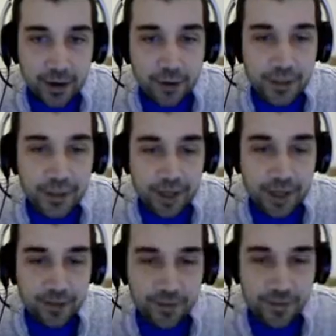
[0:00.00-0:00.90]
to
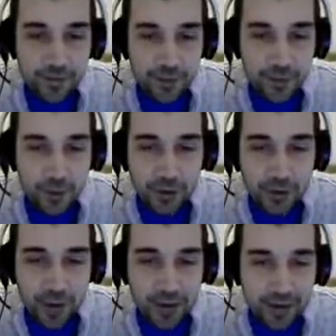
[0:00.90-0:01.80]
self, do not
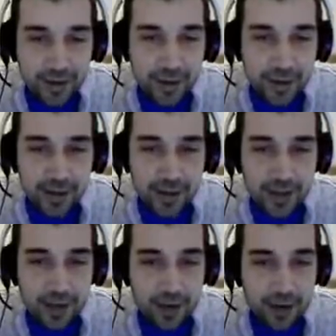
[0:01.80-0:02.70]
do anything in this
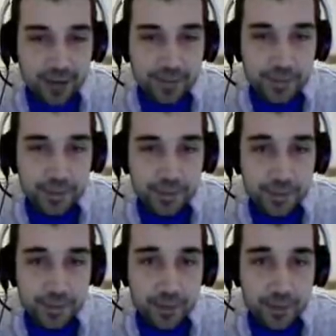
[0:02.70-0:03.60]
area.
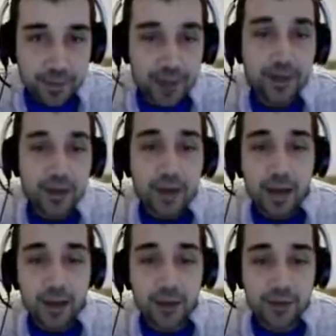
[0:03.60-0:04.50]
But,
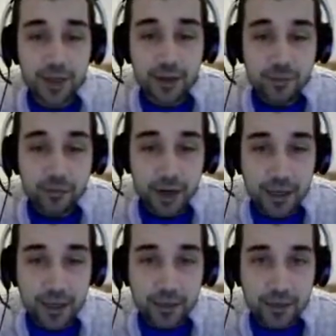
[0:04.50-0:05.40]
as I was saying,
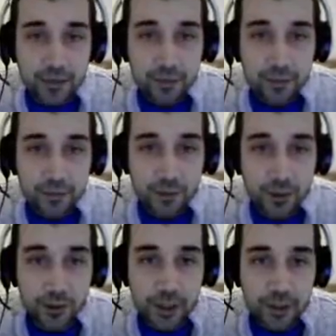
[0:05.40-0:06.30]
rain, water,